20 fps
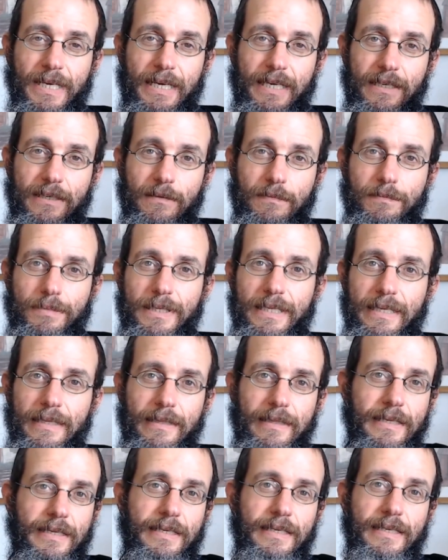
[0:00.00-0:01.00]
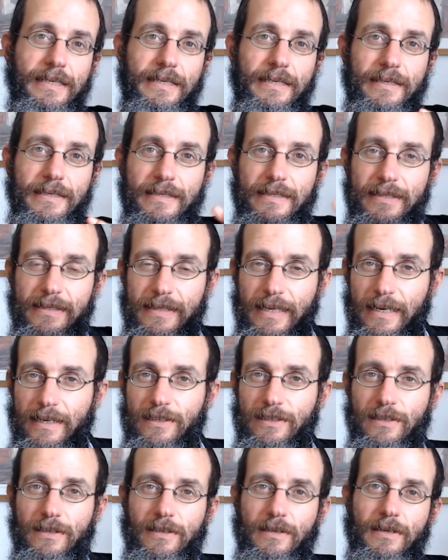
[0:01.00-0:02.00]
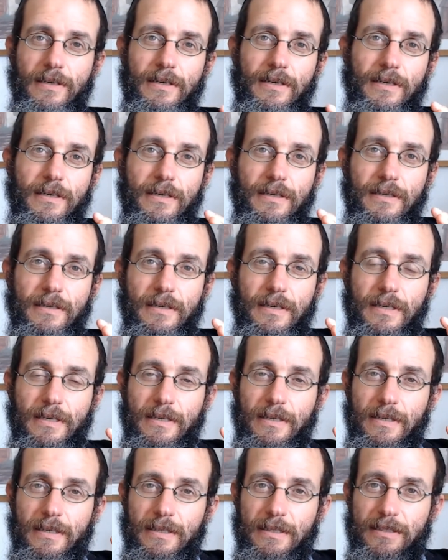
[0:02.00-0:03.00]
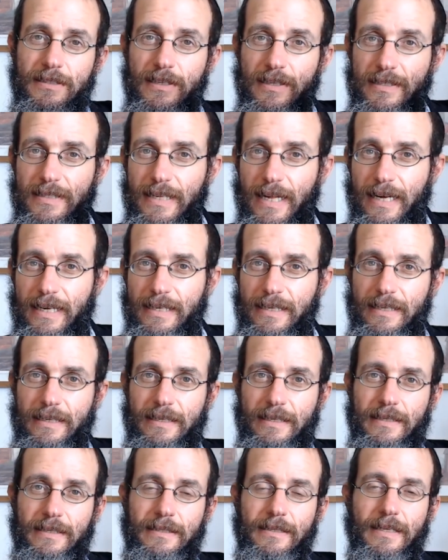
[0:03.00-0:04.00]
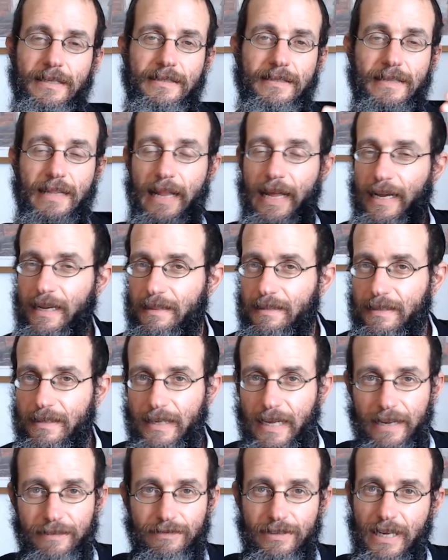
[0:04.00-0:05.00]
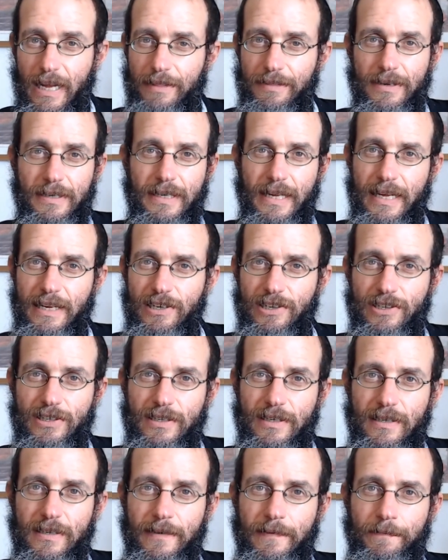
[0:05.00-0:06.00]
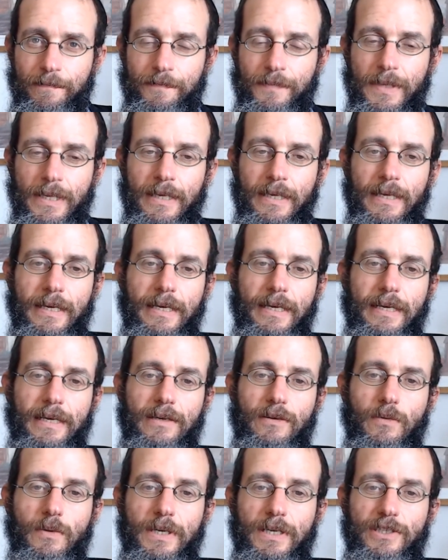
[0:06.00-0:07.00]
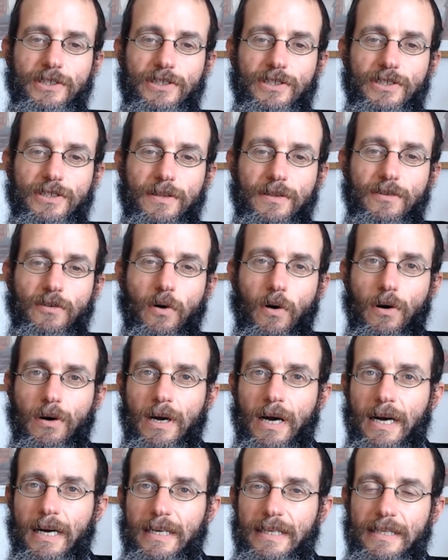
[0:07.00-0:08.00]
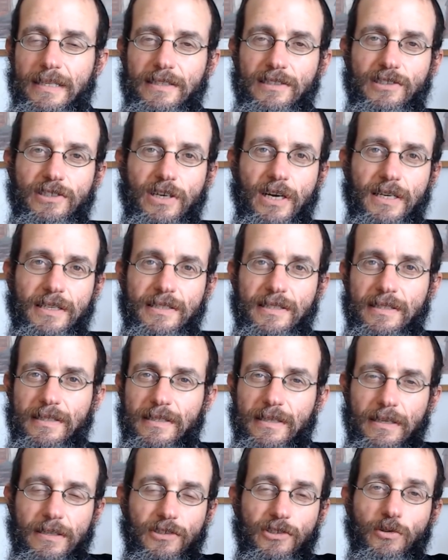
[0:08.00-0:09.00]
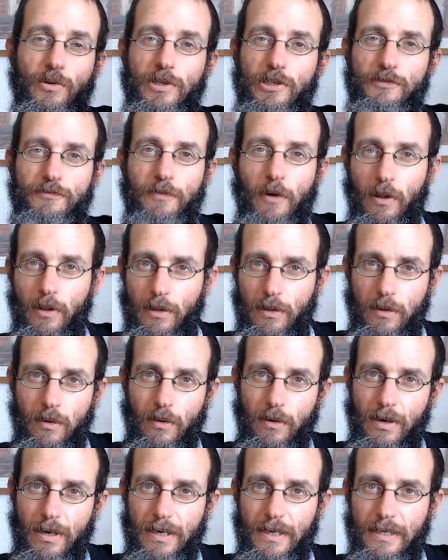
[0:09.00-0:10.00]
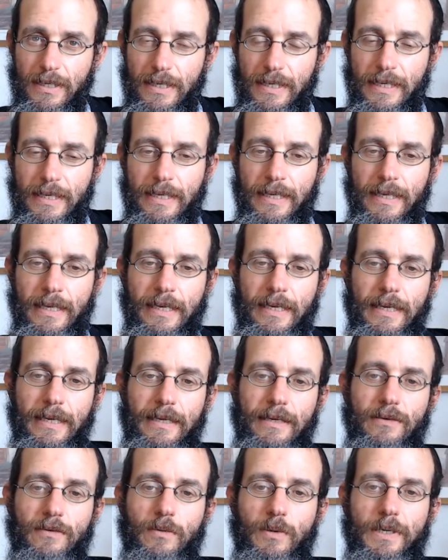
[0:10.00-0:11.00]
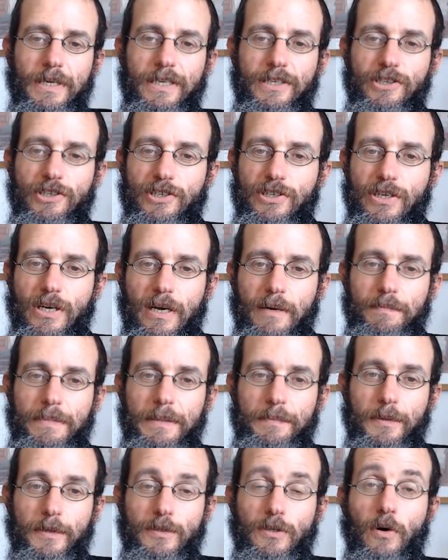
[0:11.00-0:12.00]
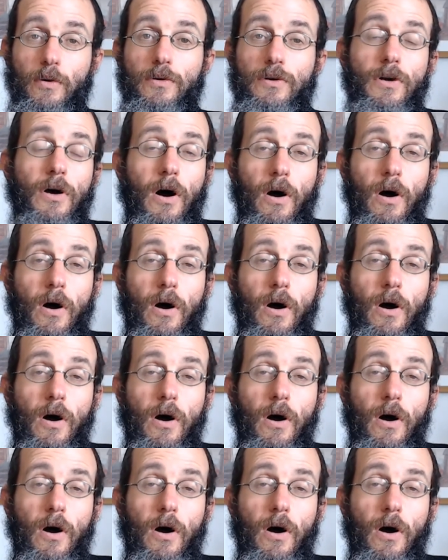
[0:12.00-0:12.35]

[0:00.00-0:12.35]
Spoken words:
a completely secular society that's like every other nation, in which Torah is just Jewish folklore, in which people don't